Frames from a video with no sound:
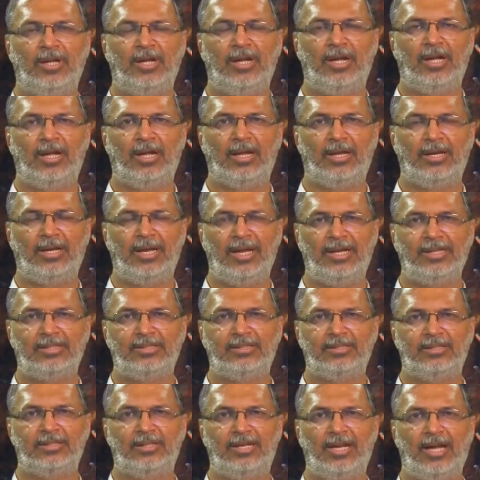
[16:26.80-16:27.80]

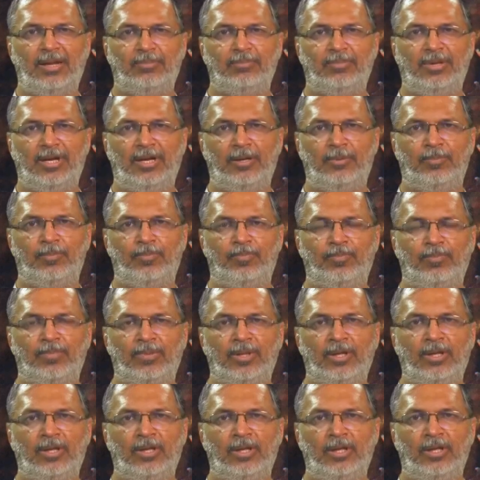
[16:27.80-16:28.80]
light lambda.
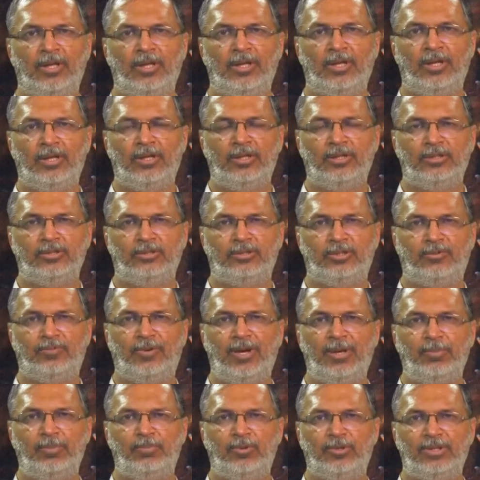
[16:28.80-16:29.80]
So, if
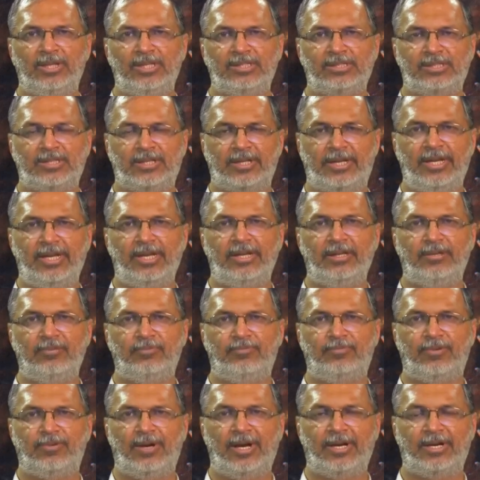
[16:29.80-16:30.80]
I put a screen
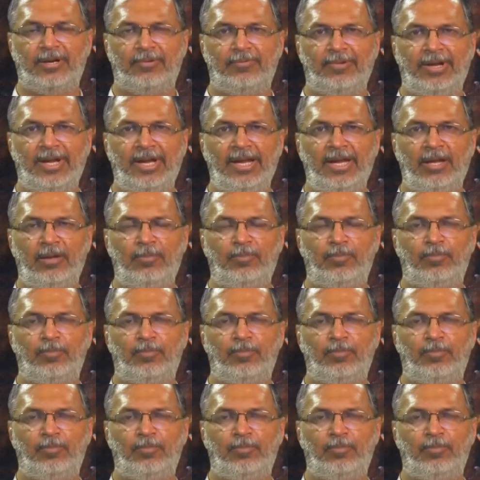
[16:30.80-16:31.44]
far away,